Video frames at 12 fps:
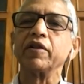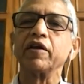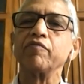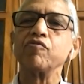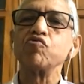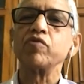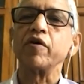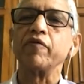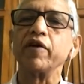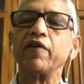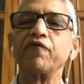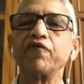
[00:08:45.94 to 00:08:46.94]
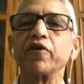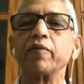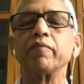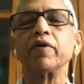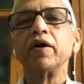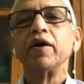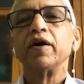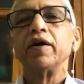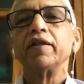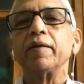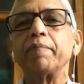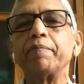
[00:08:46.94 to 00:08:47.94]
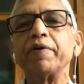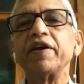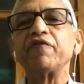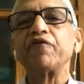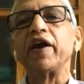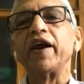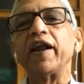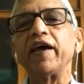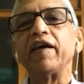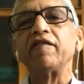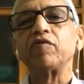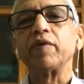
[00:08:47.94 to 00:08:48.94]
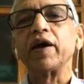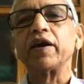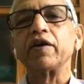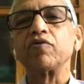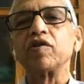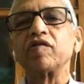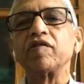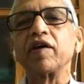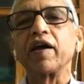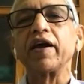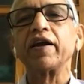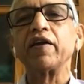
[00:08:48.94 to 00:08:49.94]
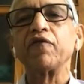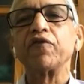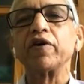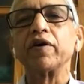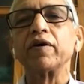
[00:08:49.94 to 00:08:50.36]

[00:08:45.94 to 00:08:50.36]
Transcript: they've mm-hmm. moved away from the P F A days where it was a kind of a